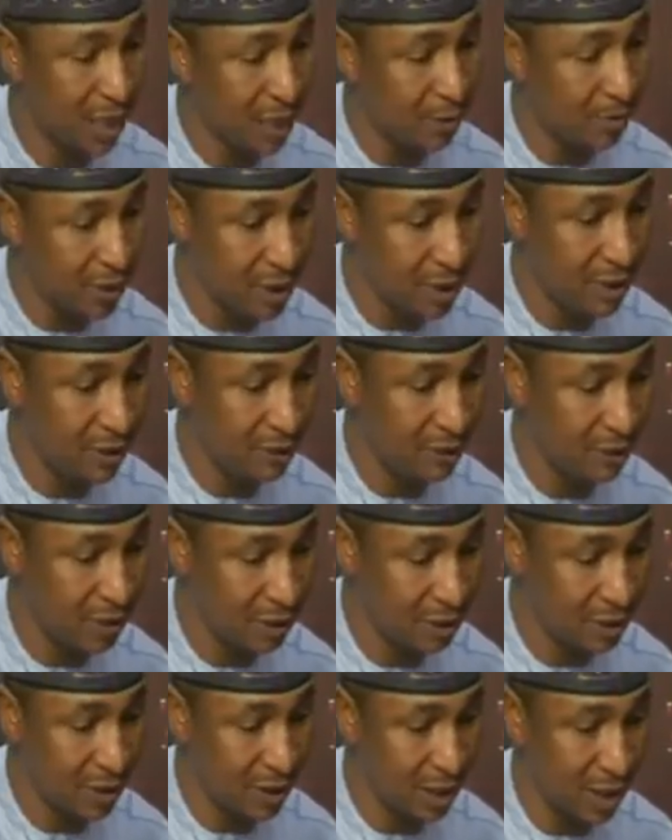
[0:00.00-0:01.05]
I believe
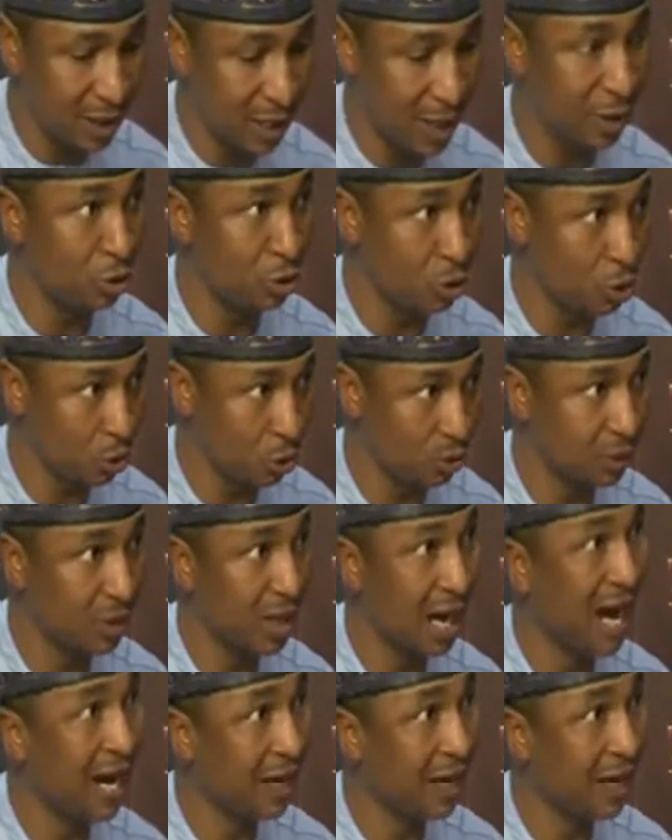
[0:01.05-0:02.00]
that, and hacking I know, apps.